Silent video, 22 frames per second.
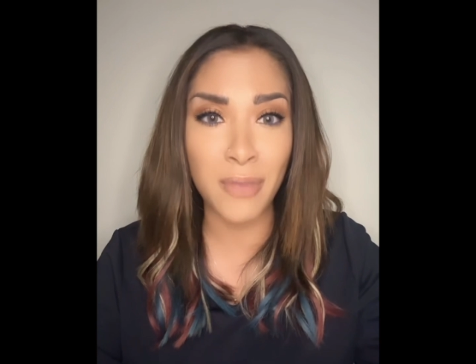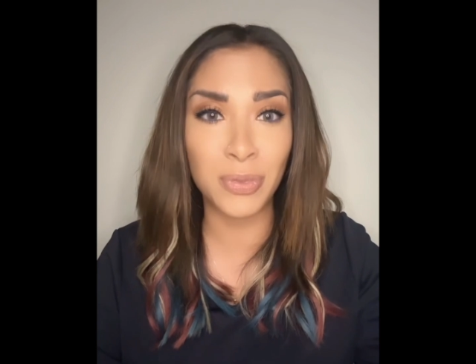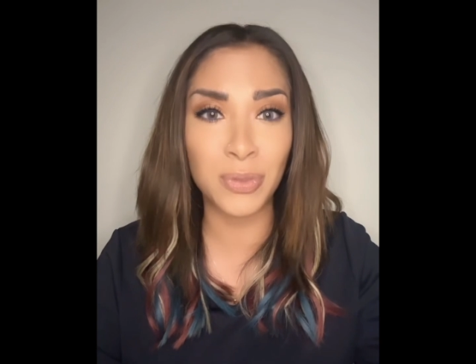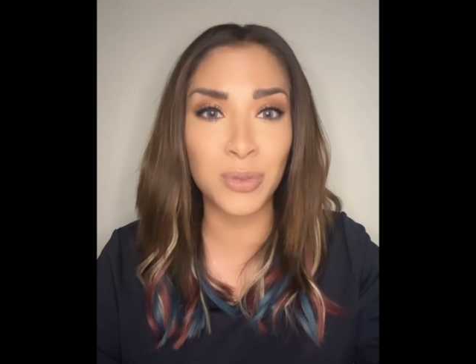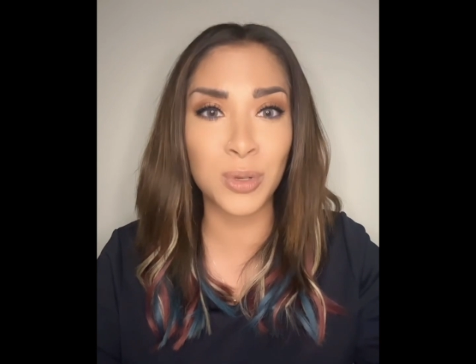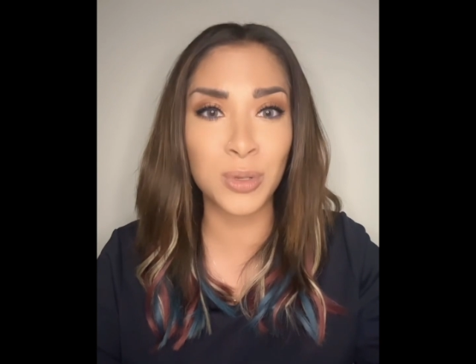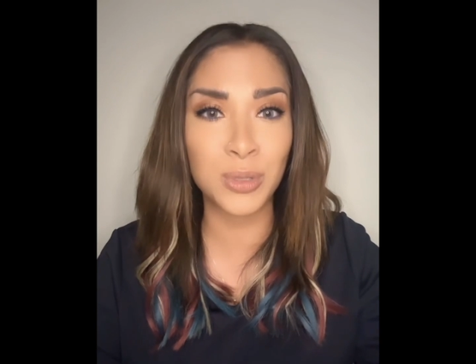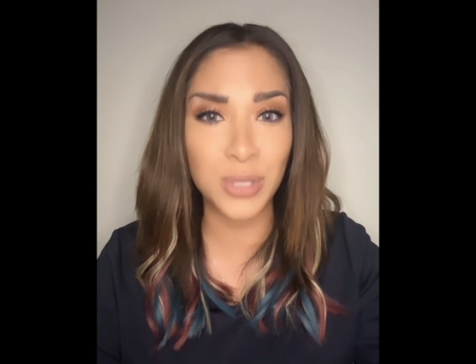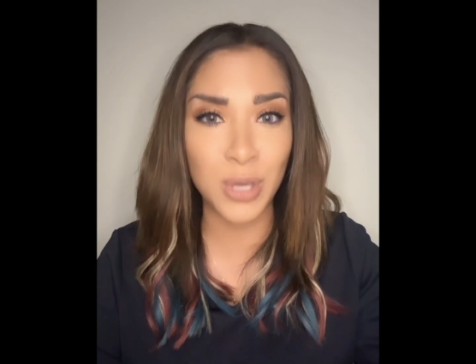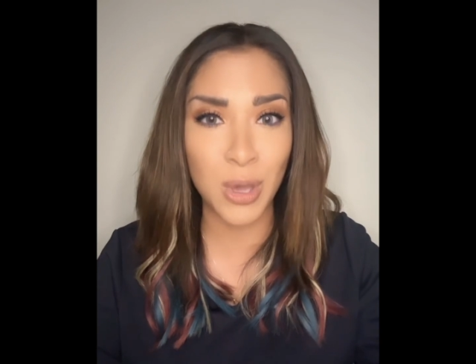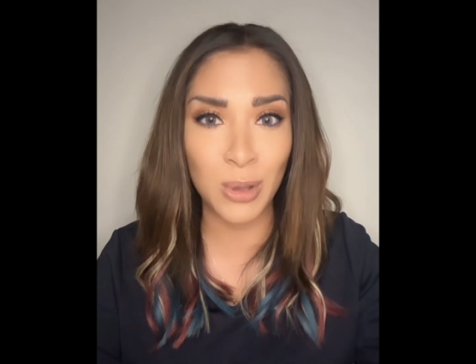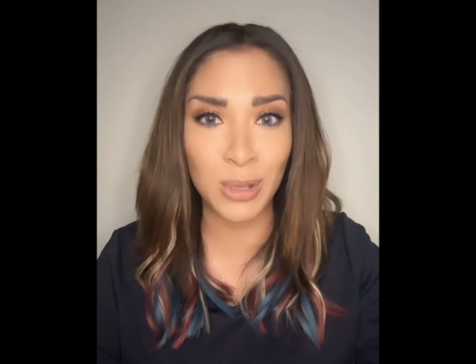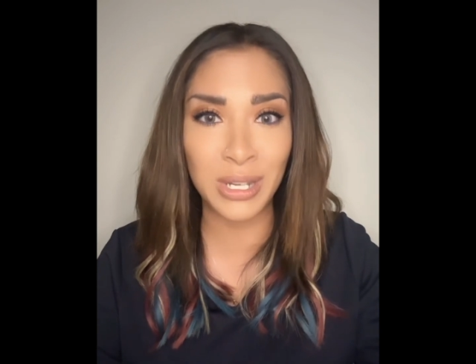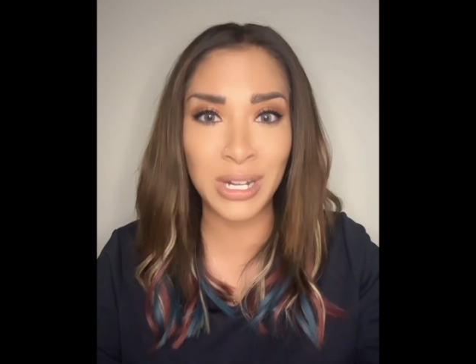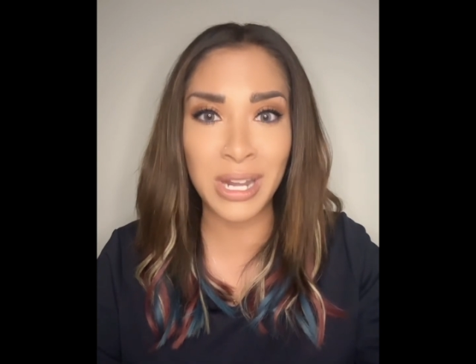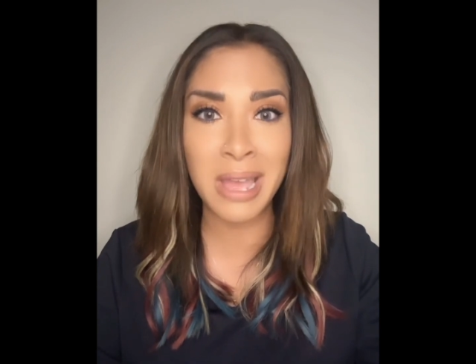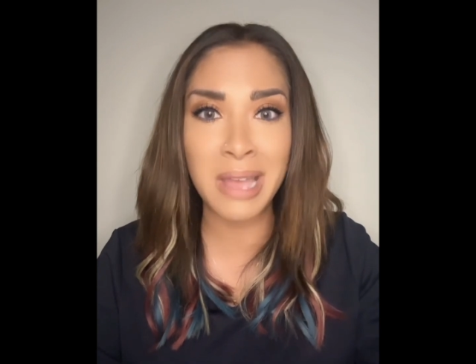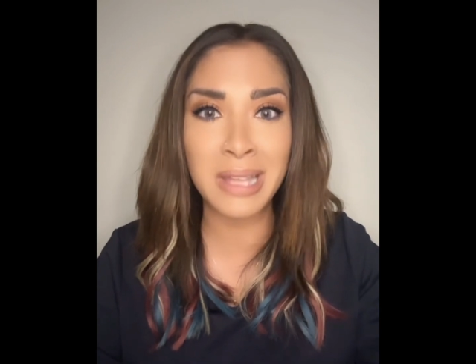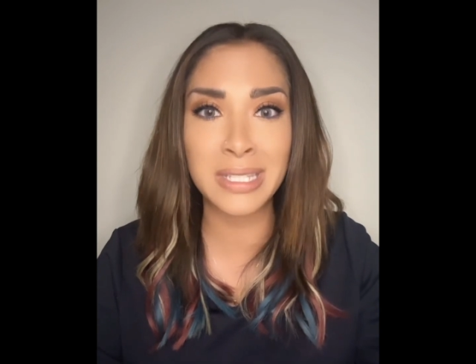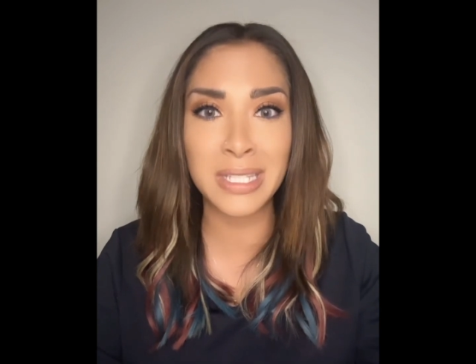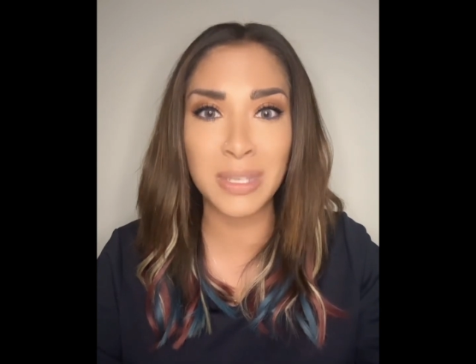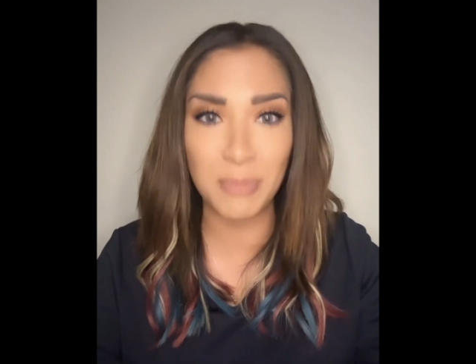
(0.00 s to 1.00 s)
through
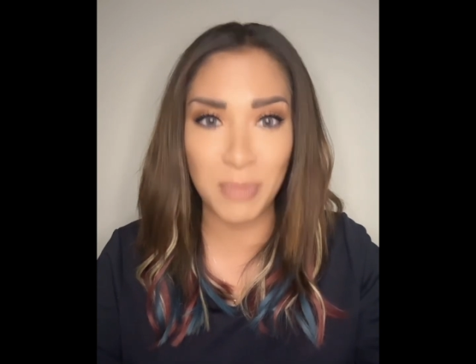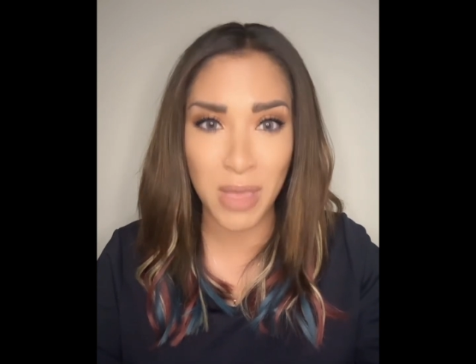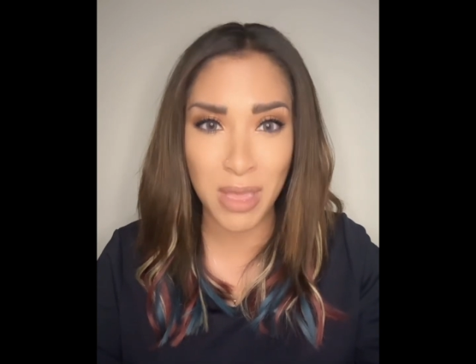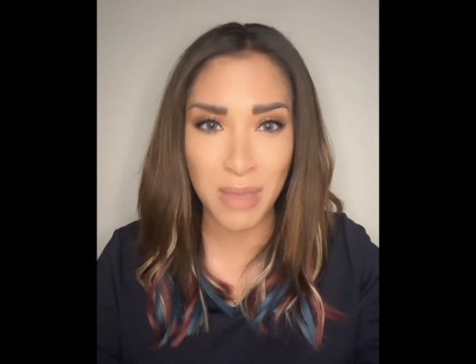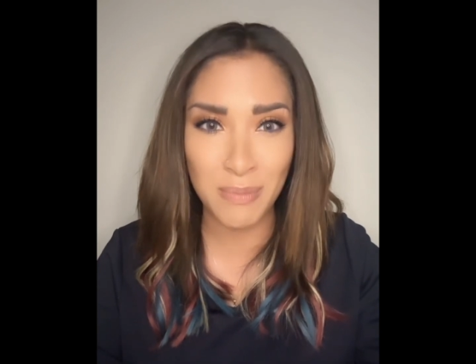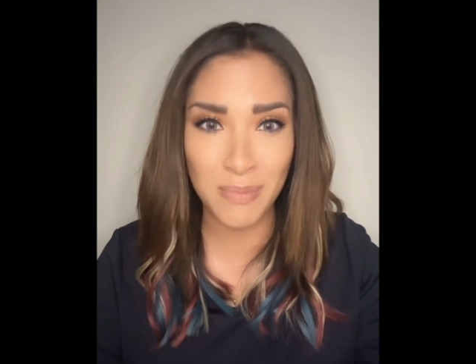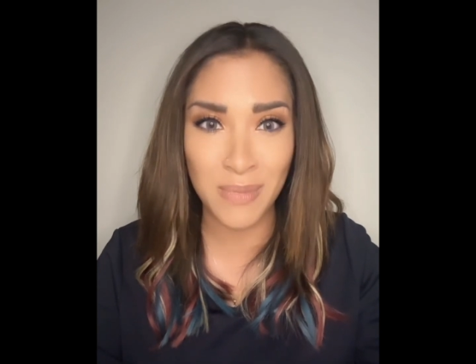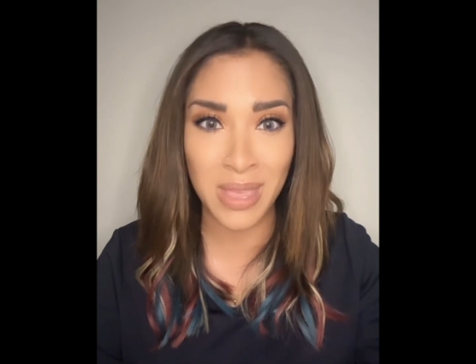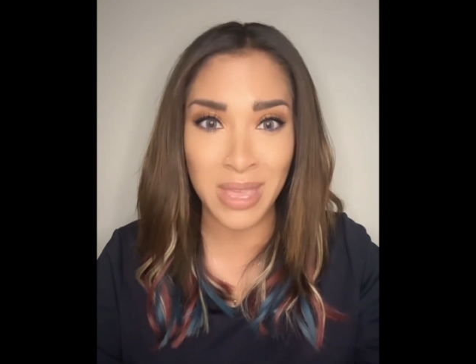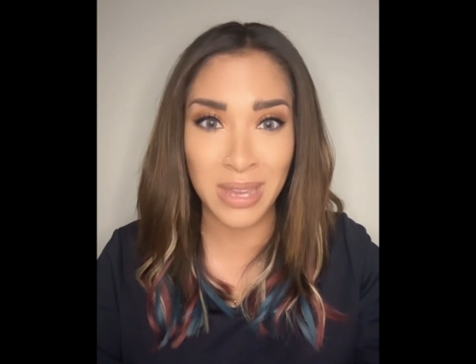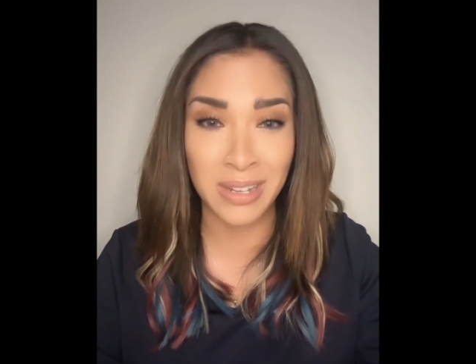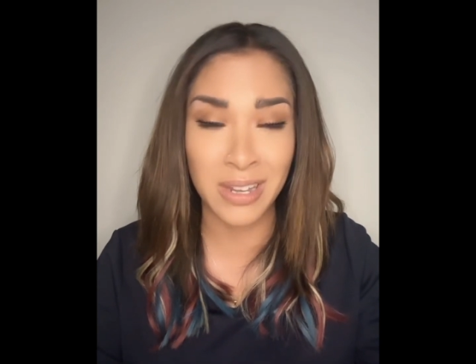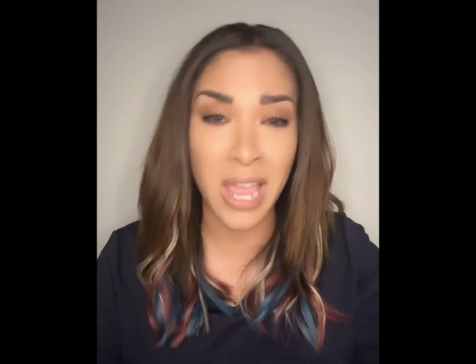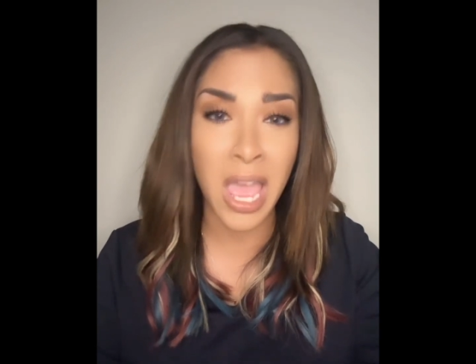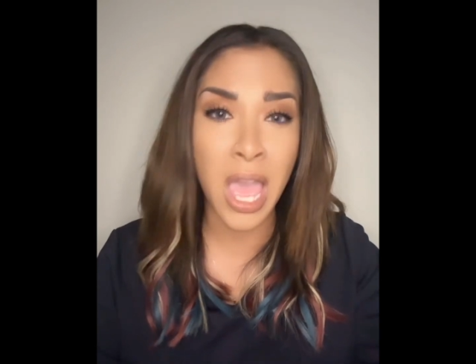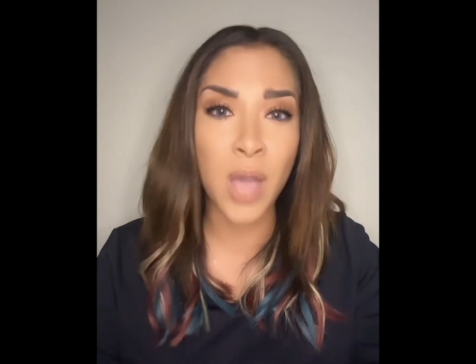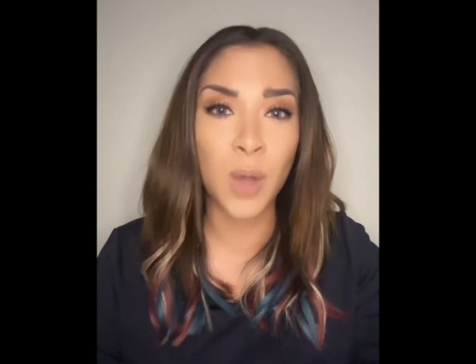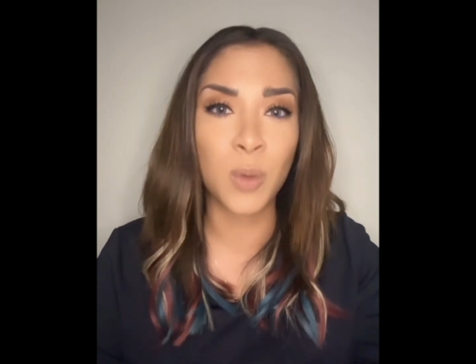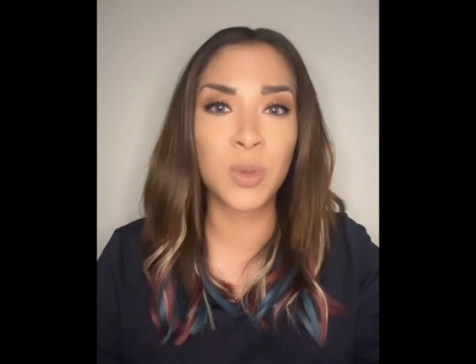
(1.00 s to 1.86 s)
Yogananda Pittman,